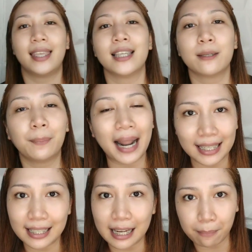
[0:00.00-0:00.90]
this
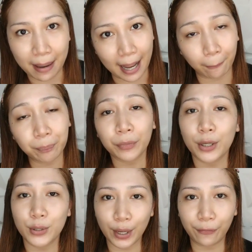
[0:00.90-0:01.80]
plastic bag.
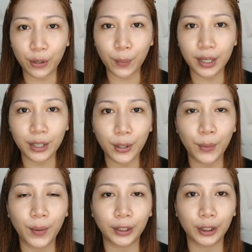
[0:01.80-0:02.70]
So if you want to
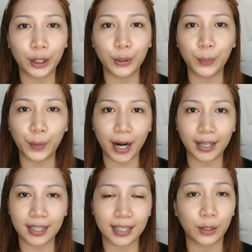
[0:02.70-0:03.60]
know what are the new
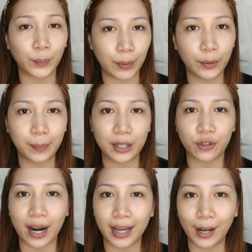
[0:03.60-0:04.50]
products that we will be
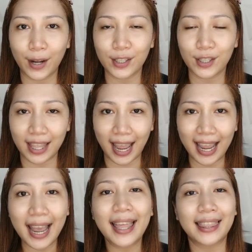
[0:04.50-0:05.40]
trying on
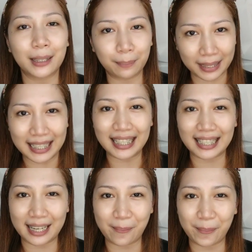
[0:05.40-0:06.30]
today, then please
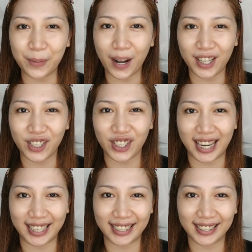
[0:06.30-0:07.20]
keep on
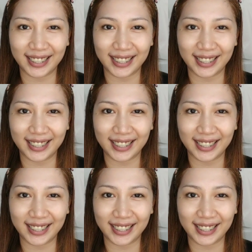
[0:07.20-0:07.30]
watching.